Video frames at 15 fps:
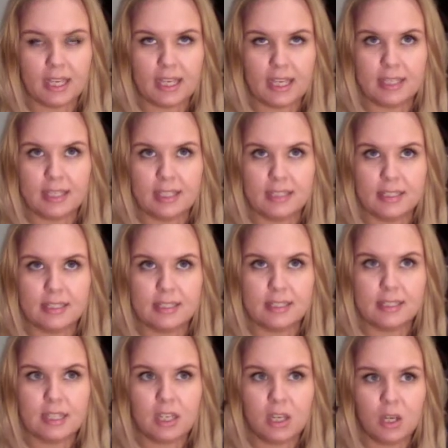It
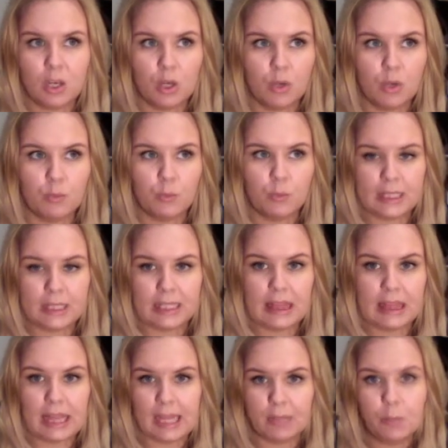is really
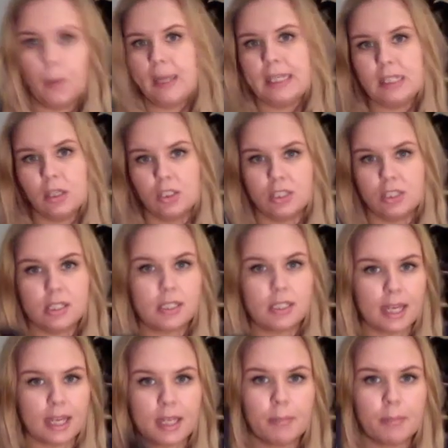lightweight on your skin,